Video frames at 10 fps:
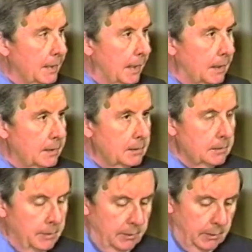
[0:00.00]

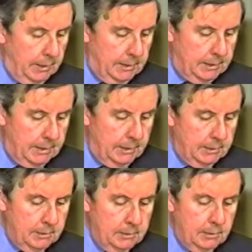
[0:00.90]
Canada, the United
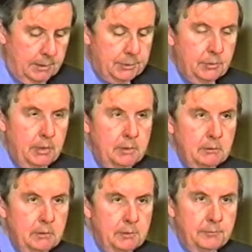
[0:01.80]
States,
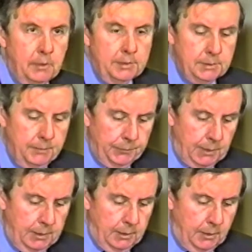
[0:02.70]
Australia, and France
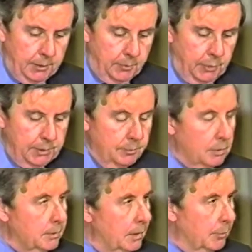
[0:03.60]
are the
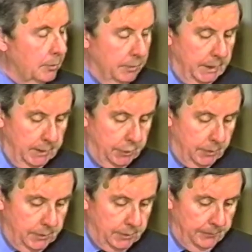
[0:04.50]
principal immigrant
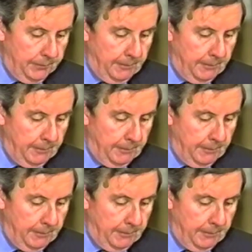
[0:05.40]
nations.